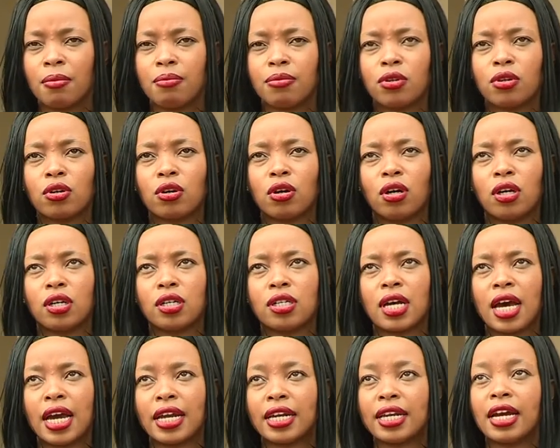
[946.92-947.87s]

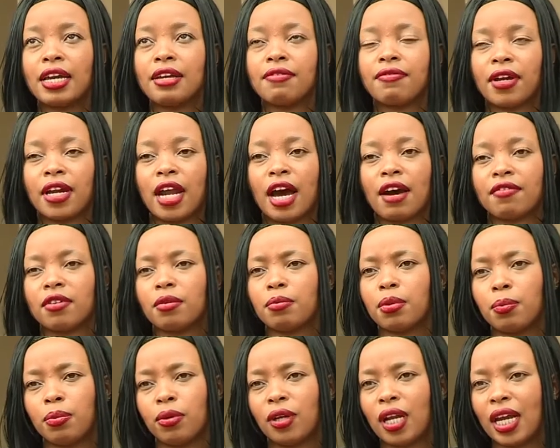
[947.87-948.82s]
because and even having
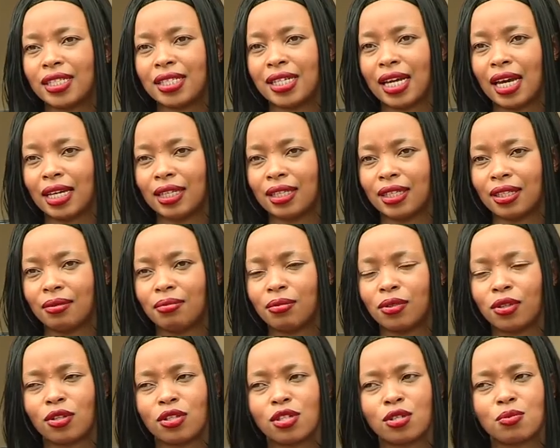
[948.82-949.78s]
people attend
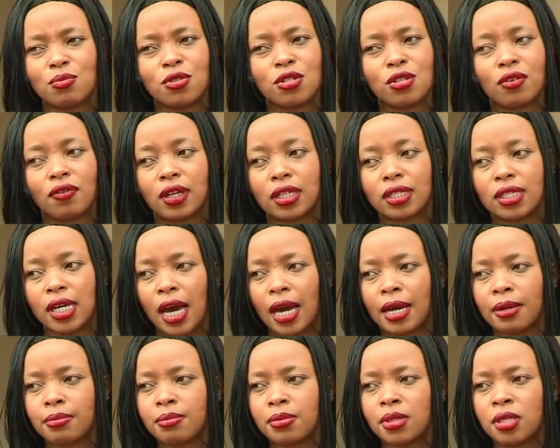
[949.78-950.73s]
because most of the
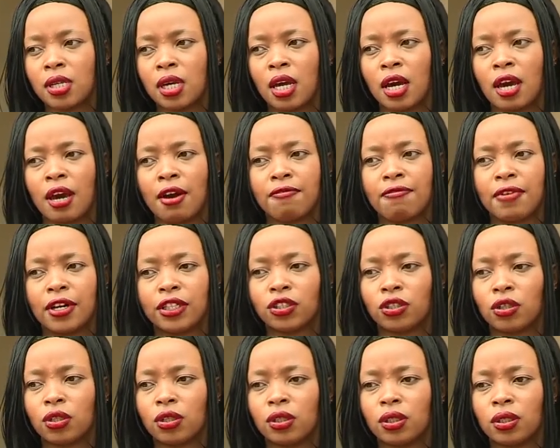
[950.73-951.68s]
times
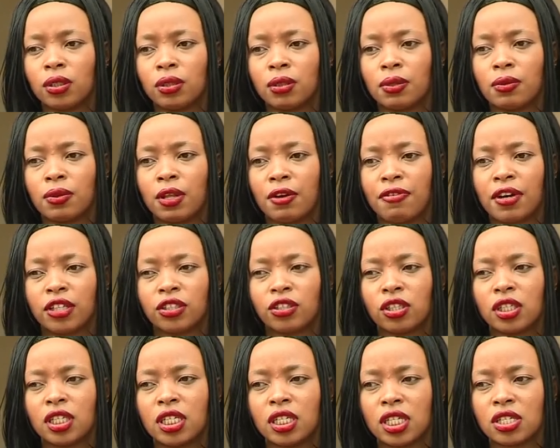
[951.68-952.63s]
fashion the
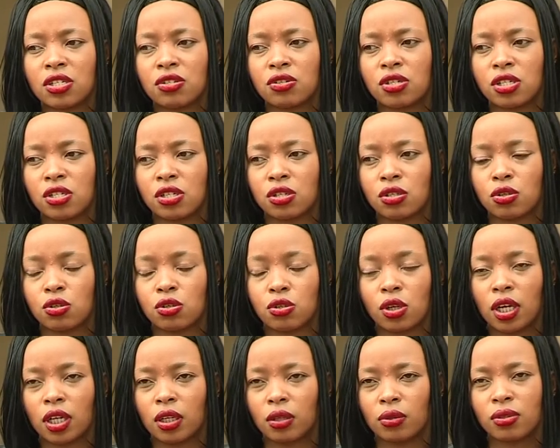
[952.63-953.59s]
fashion industry is
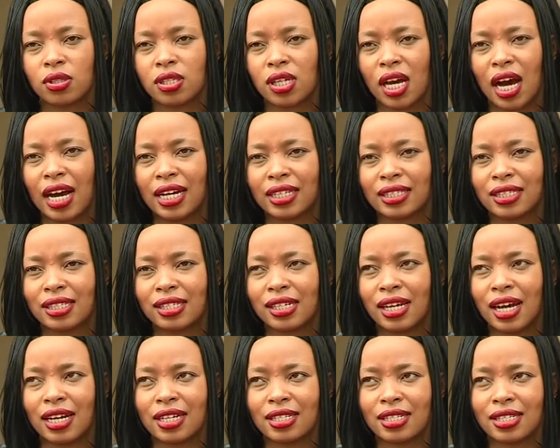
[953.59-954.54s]
usually looked at
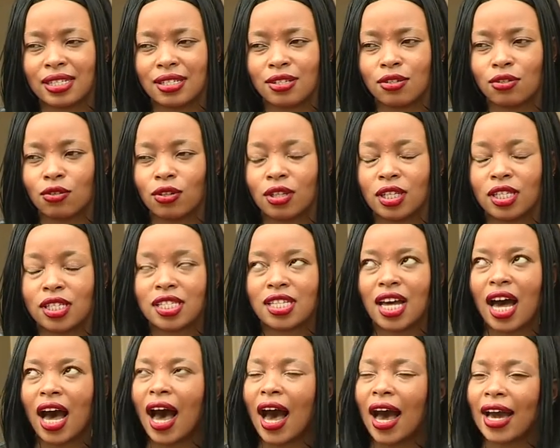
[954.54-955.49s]
as you know this
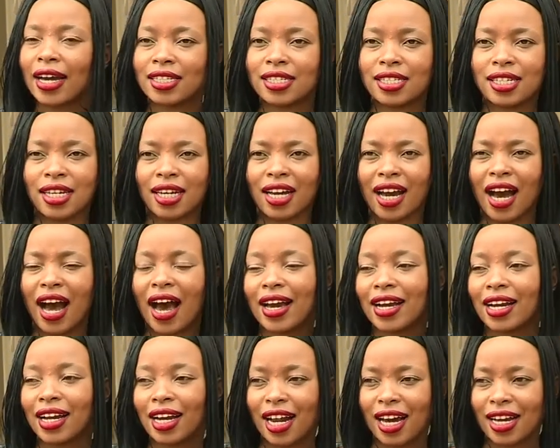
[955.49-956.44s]
high tech high
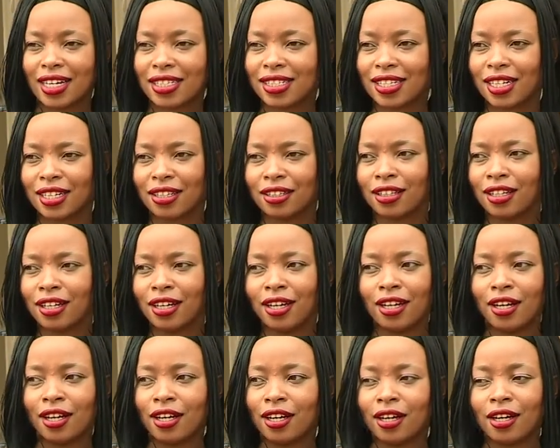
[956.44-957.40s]
class and
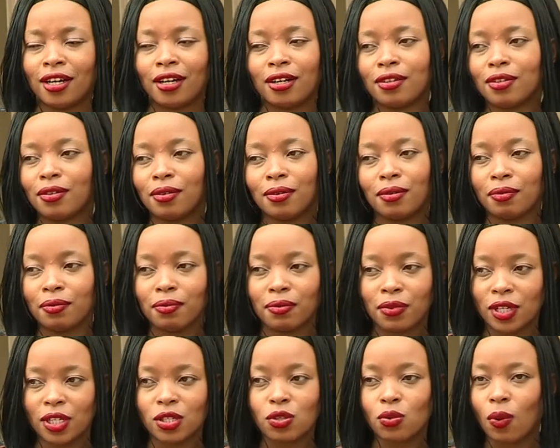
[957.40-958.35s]
uh,
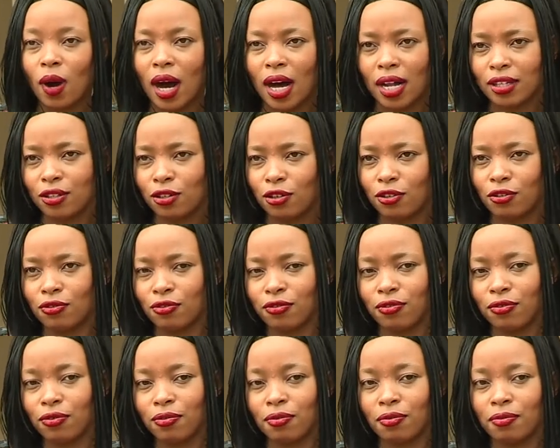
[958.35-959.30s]
this world of
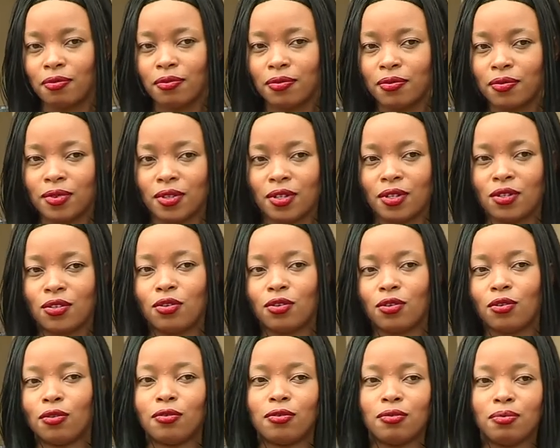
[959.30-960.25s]
you
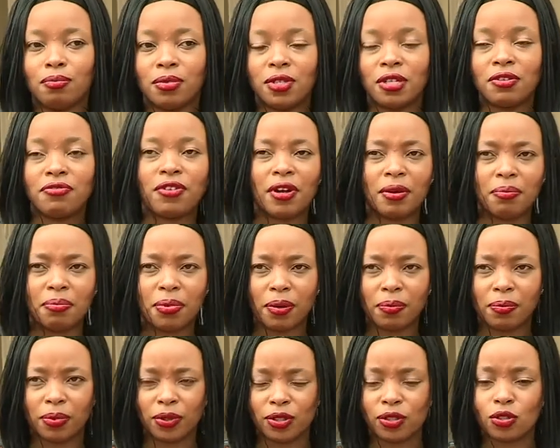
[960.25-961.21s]
know different
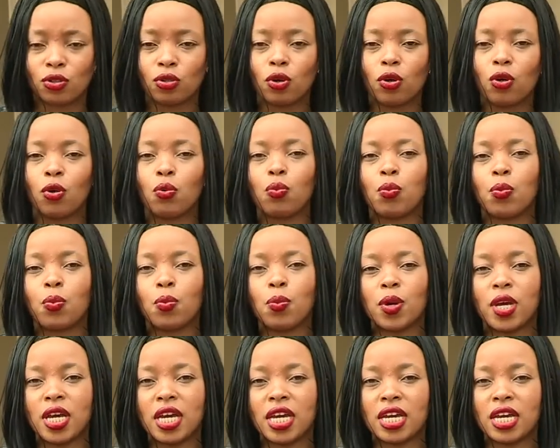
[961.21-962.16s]
people so
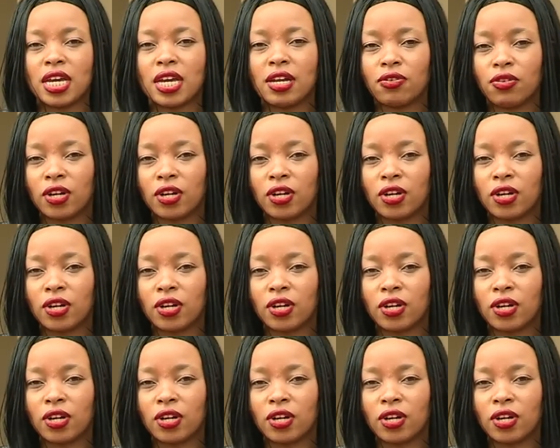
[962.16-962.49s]
we